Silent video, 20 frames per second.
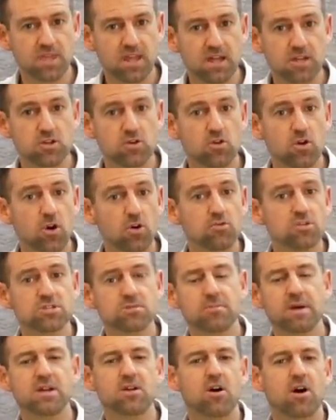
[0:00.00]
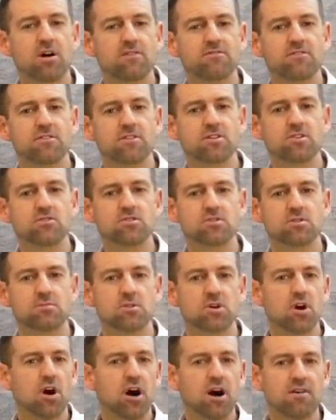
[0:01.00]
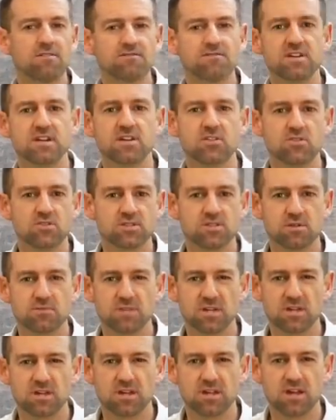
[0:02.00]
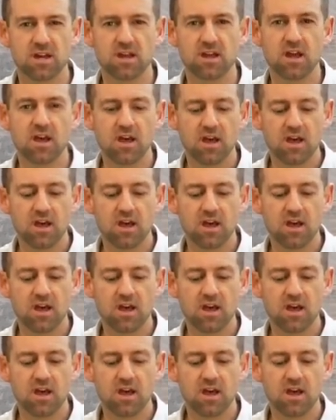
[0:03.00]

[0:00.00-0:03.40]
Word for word: and your host might offer you some coffee or something like that.